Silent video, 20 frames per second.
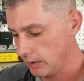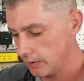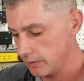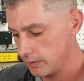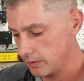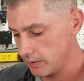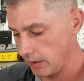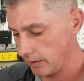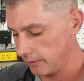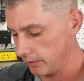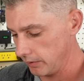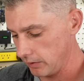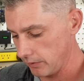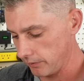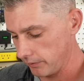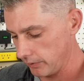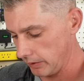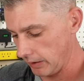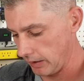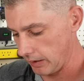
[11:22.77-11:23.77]
set the
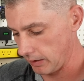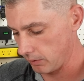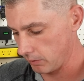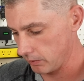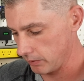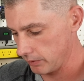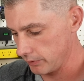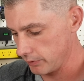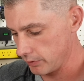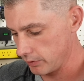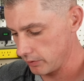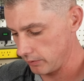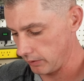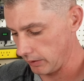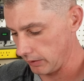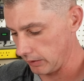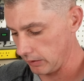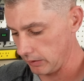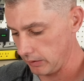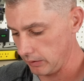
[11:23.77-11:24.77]
different hours.
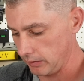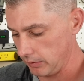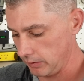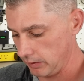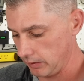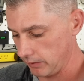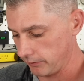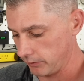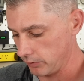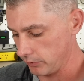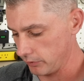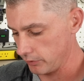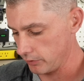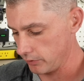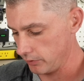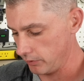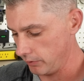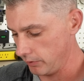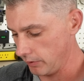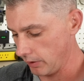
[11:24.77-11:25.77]
Like if
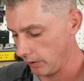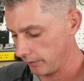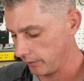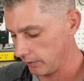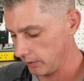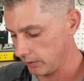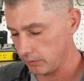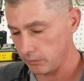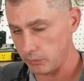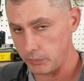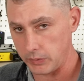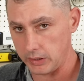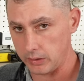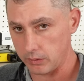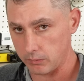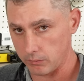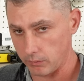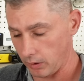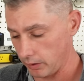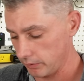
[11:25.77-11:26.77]
there's nothing
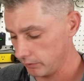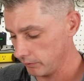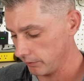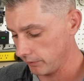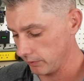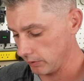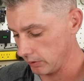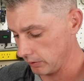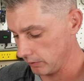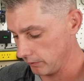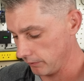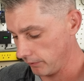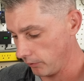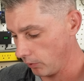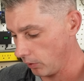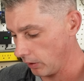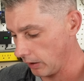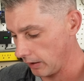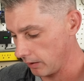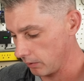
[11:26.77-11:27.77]
being run for
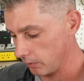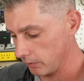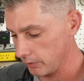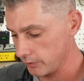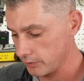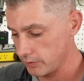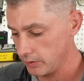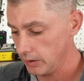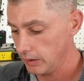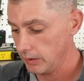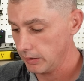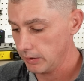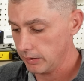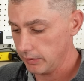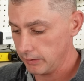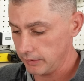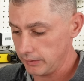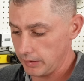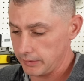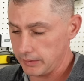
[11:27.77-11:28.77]
four hours,
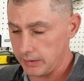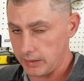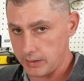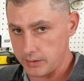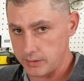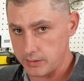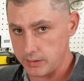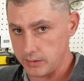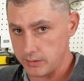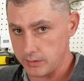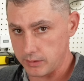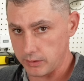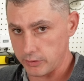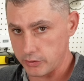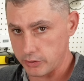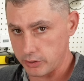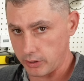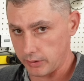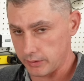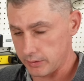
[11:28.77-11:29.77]
then the AC is gonna
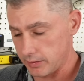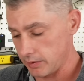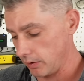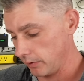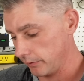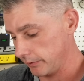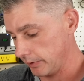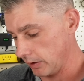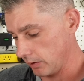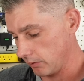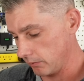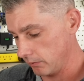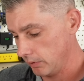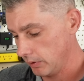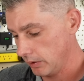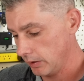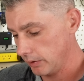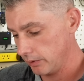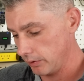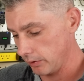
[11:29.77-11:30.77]
shut itself down
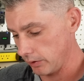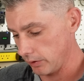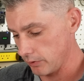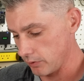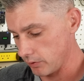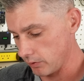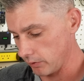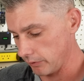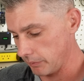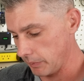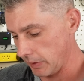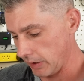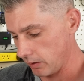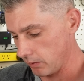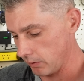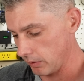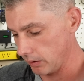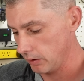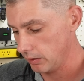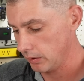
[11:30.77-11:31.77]
to conserve
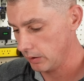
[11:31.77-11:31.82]
power.